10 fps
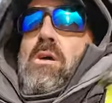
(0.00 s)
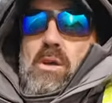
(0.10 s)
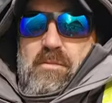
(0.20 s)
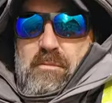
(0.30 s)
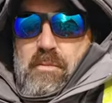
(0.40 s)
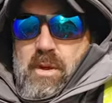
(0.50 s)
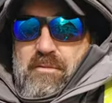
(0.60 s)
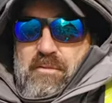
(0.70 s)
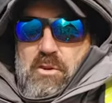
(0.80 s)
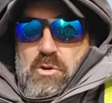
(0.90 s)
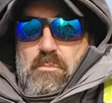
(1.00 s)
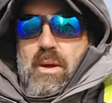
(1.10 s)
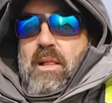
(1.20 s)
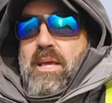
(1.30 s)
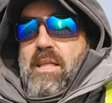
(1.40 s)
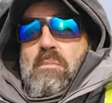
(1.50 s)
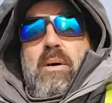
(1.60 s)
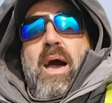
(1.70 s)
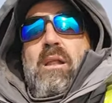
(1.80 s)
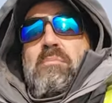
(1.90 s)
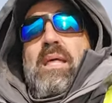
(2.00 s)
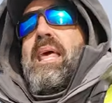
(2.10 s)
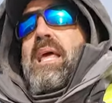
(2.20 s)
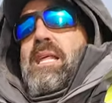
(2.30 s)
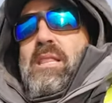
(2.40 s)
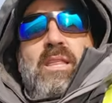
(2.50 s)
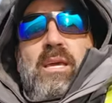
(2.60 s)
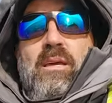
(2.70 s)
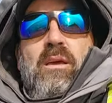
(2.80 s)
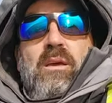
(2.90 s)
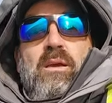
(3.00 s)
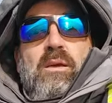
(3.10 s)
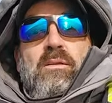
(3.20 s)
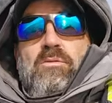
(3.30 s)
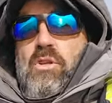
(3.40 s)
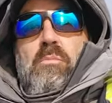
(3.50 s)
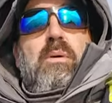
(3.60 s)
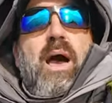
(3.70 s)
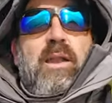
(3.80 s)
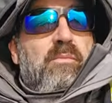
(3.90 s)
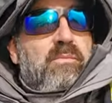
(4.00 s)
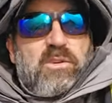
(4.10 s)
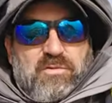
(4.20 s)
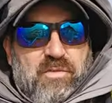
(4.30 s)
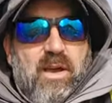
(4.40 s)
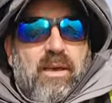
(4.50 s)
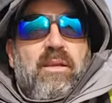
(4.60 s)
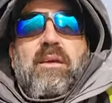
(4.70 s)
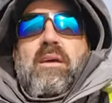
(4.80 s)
If fish are belly on the bottom, then anything to the bottom is fine.